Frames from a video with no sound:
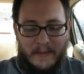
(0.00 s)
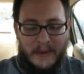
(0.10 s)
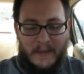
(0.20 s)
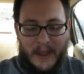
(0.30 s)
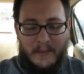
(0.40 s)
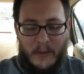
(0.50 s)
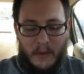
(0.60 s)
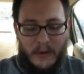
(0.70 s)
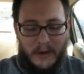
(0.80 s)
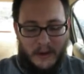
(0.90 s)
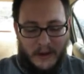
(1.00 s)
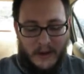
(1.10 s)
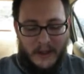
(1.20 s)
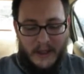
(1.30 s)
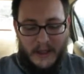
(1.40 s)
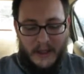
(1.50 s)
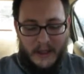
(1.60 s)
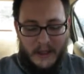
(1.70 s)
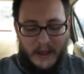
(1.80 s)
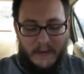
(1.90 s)
make more
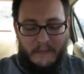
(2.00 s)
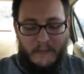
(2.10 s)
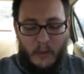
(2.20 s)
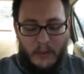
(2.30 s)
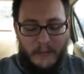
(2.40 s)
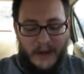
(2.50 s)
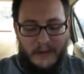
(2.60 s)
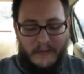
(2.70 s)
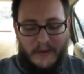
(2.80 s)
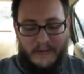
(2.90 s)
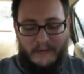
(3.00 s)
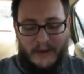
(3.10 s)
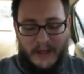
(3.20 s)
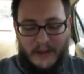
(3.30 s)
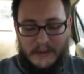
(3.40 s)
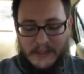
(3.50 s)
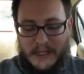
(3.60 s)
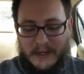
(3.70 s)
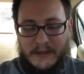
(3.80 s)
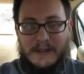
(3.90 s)
informative videos
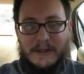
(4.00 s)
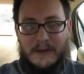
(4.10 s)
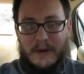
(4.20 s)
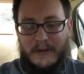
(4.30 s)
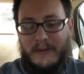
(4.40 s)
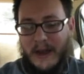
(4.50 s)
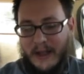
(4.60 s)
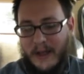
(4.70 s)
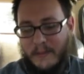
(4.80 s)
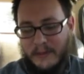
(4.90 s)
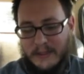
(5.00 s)
here soon. I've got a couple